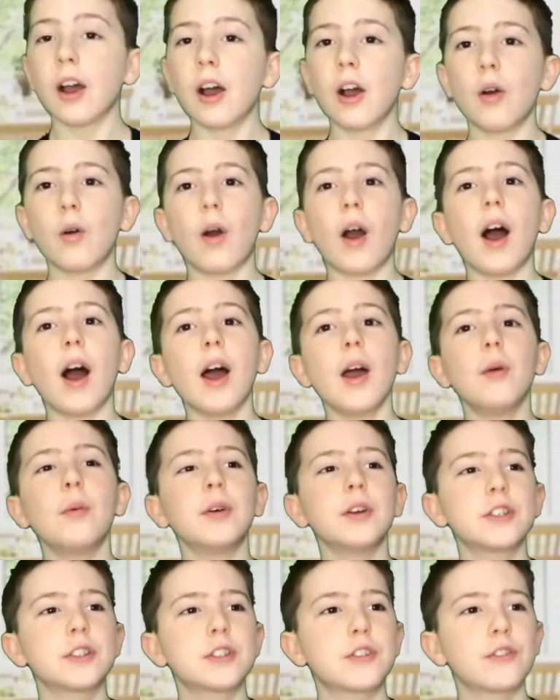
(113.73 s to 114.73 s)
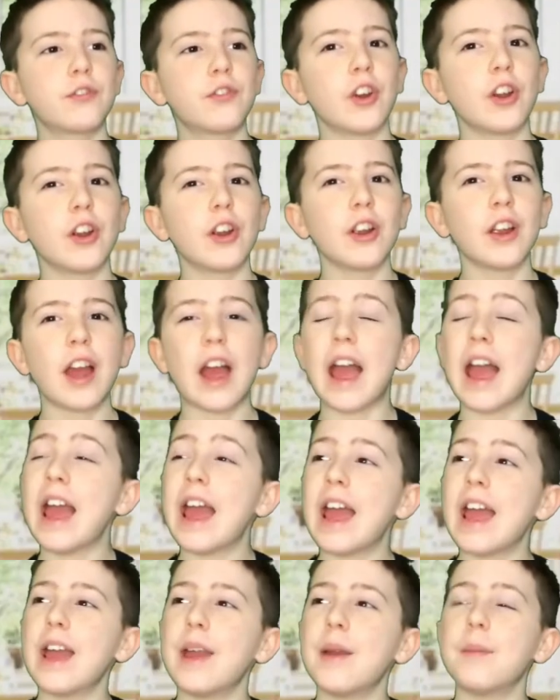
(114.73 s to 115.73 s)
Oh, I wish for
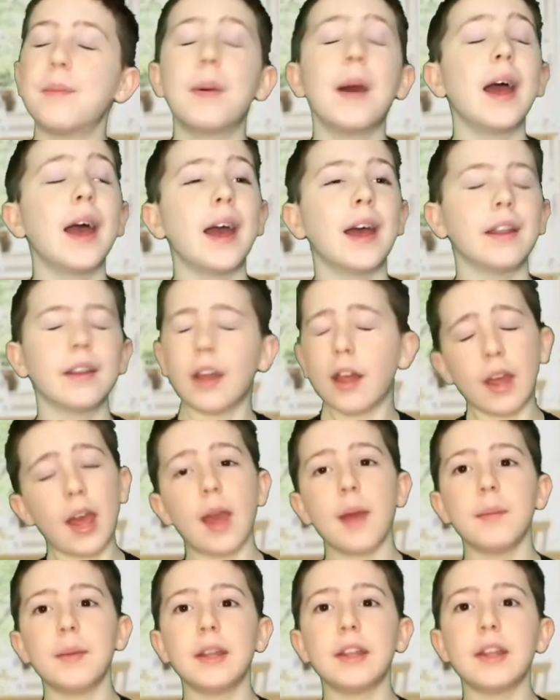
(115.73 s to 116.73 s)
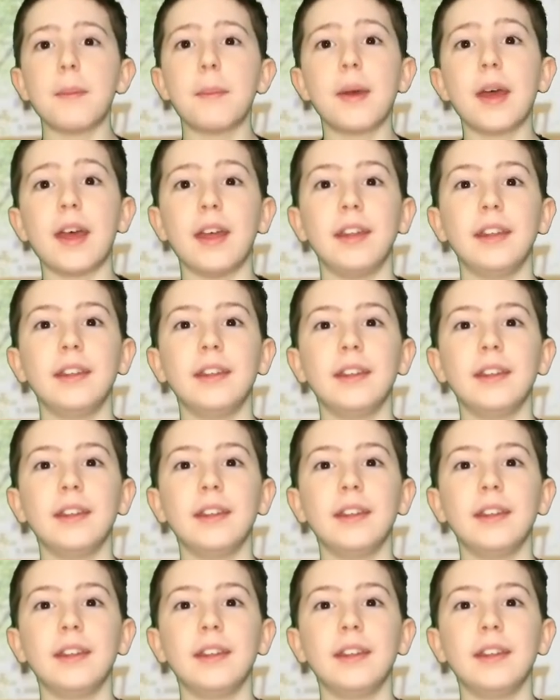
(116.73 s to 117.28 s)
a pet. I mean a pet.